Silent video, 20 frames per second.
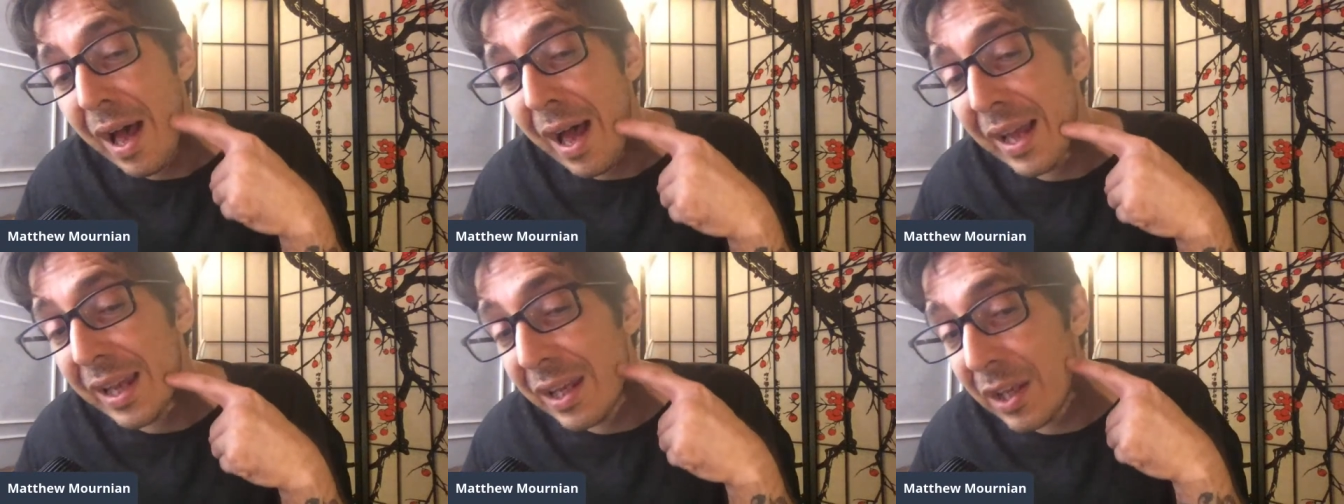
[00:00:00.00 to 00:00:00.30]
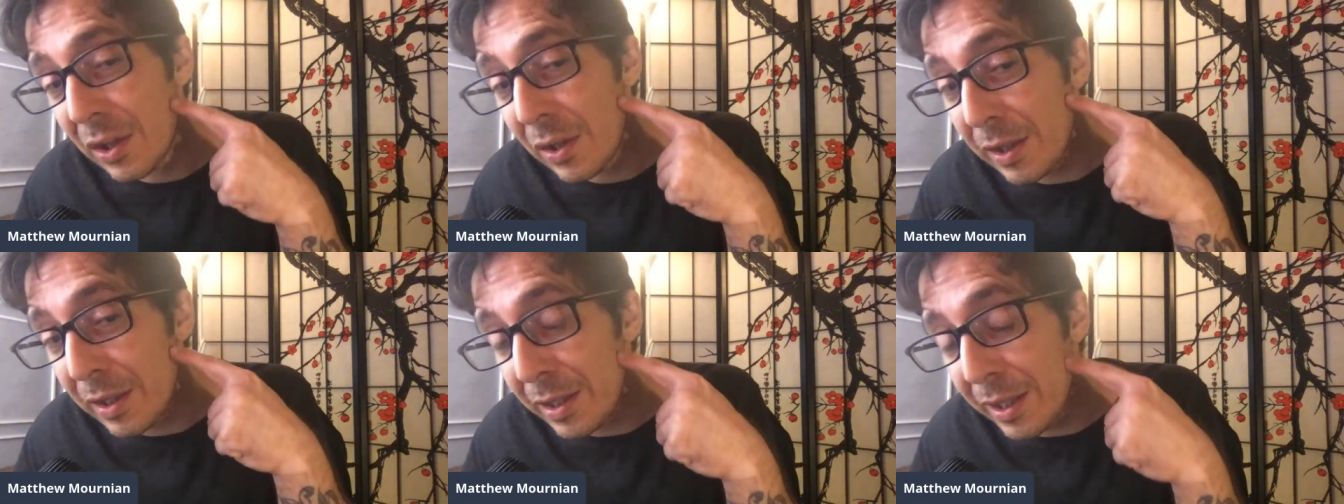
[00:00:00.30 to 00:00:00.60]

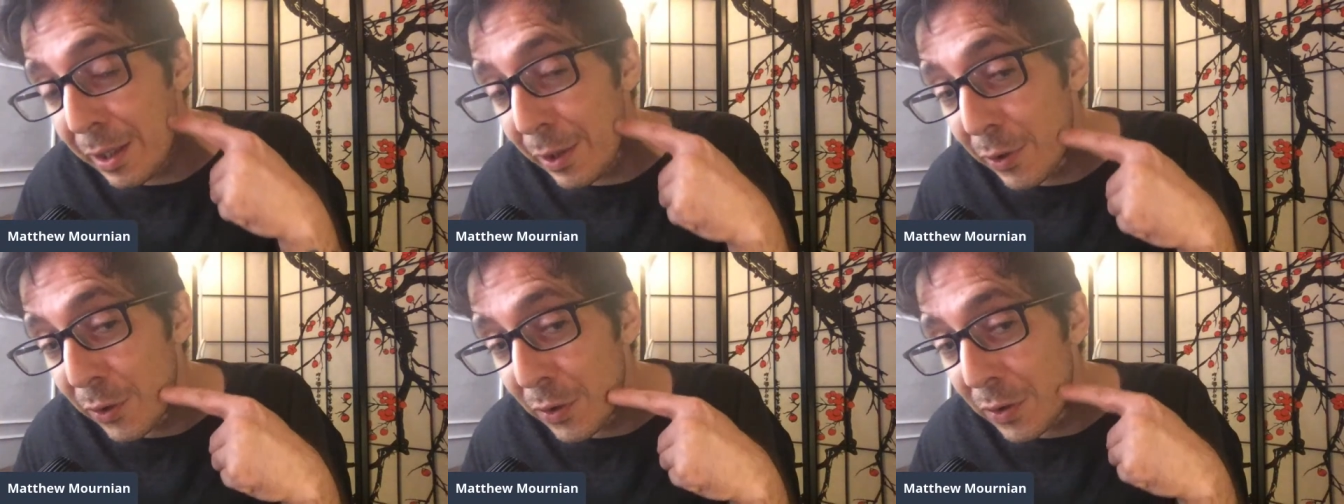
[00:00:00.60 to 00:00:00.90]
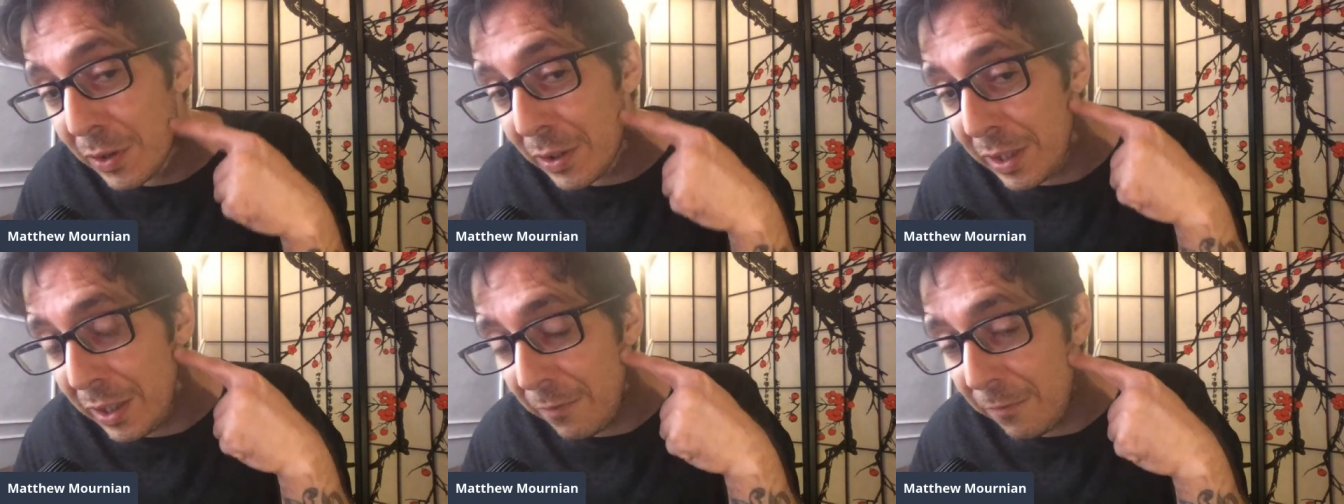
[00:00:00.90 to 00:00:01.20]
could
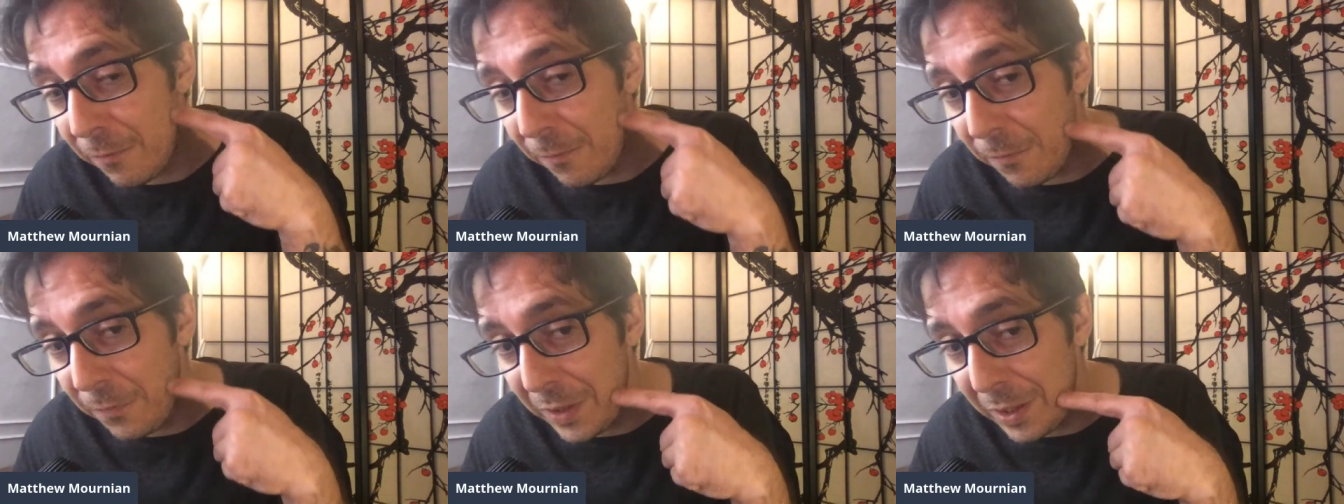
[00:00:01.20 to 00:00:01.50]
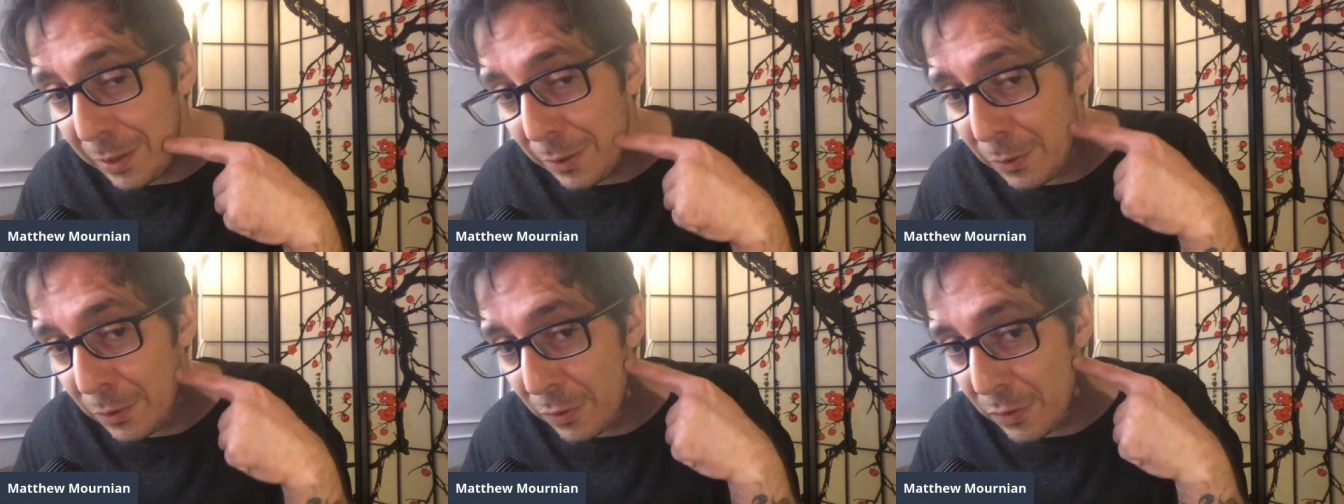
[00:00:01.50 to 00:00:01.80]
literally
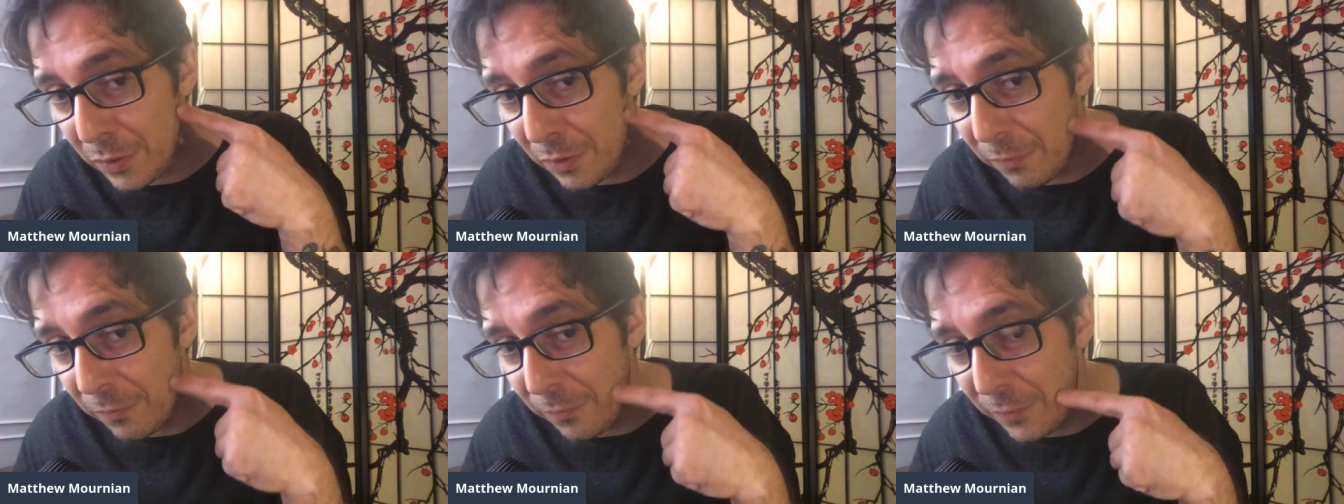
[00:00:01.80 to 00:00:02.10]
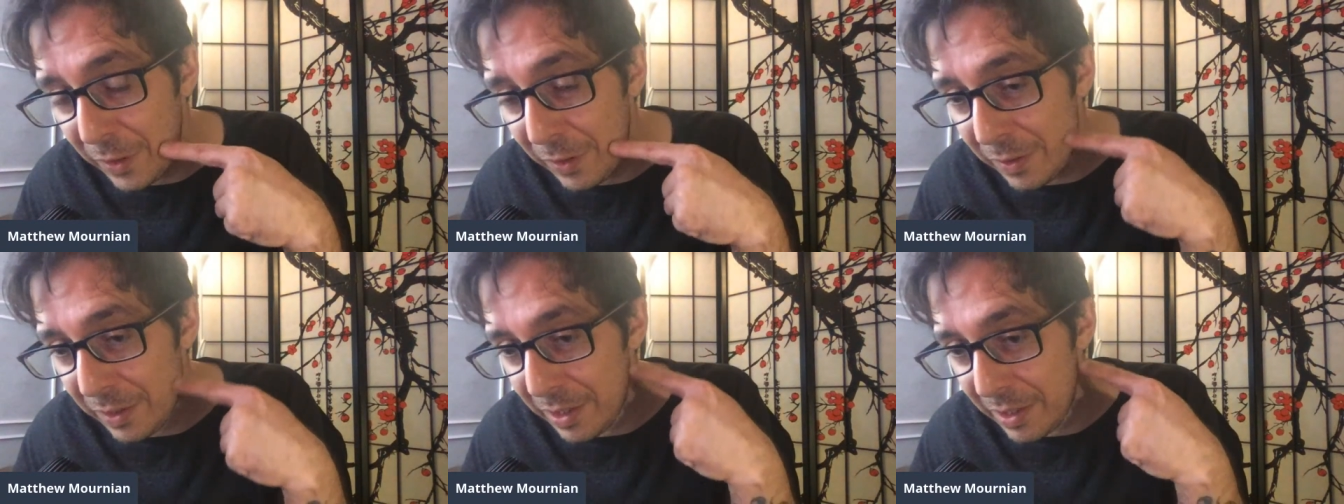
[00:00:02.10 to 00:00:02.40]
feel the
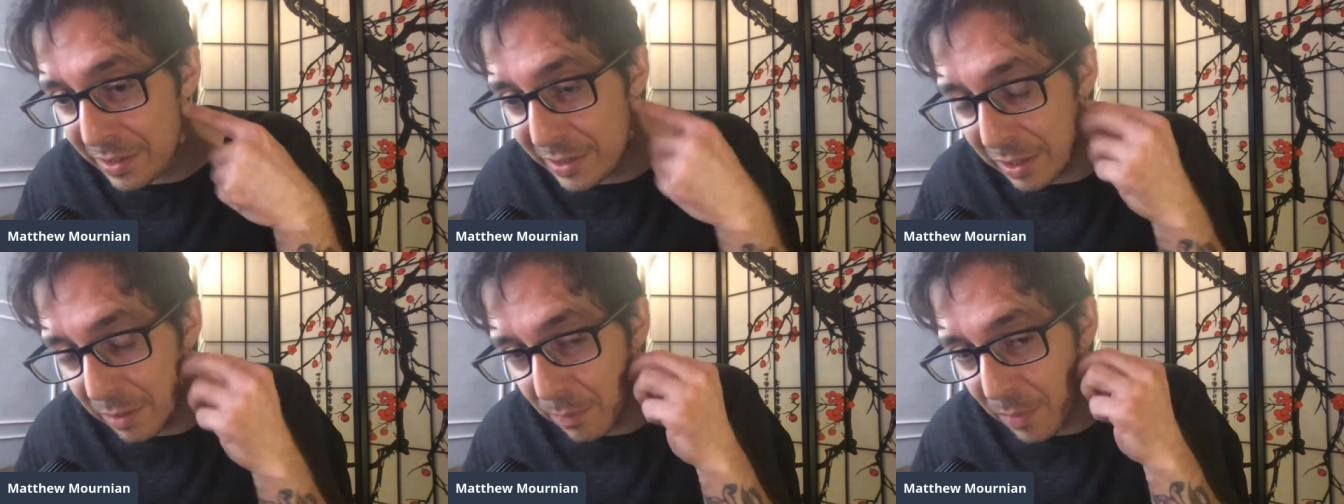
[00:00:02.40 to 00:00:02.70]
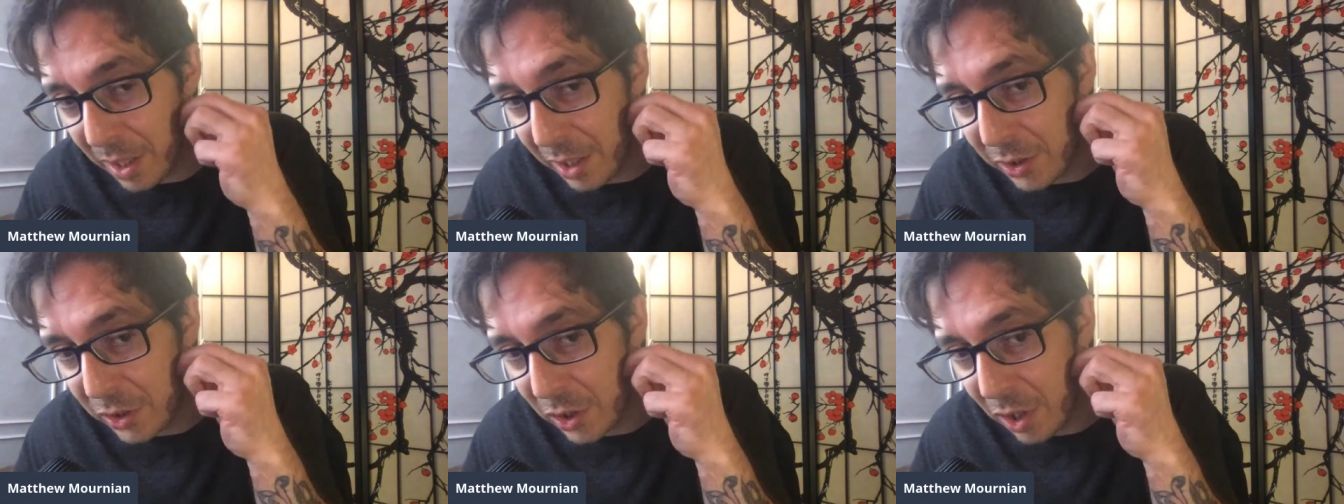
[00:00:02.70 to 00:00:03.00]
fillings in
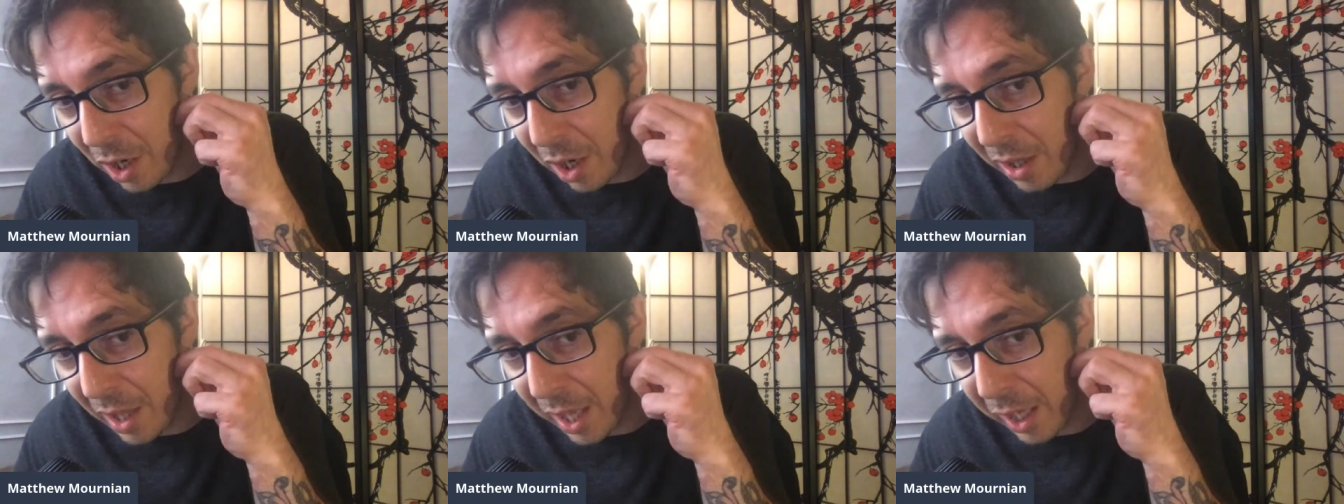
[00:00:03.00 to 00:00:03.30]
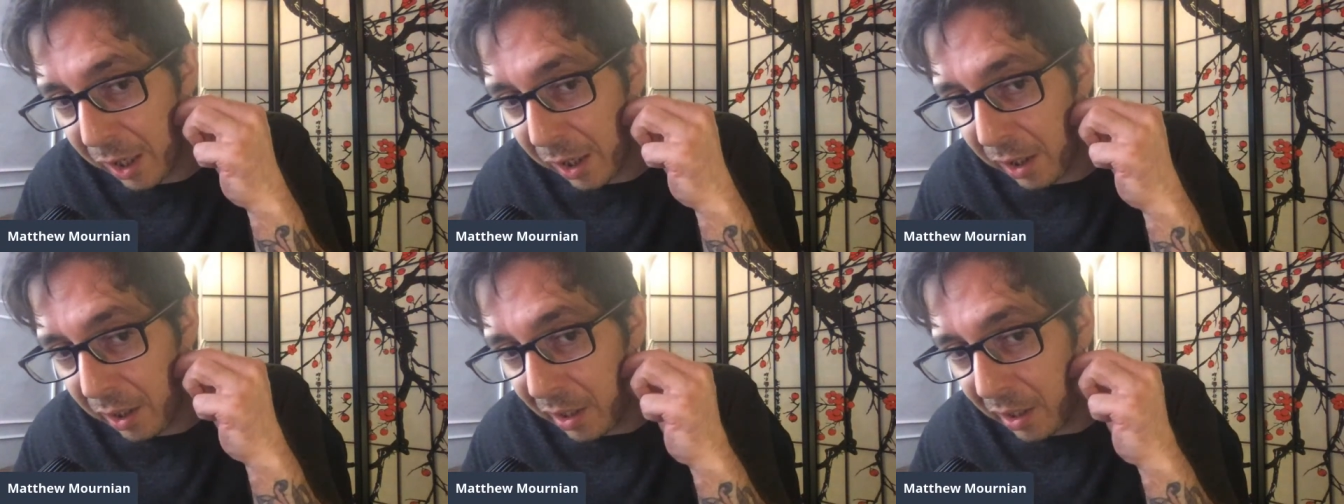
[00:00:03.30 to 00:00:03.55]
my jaw, like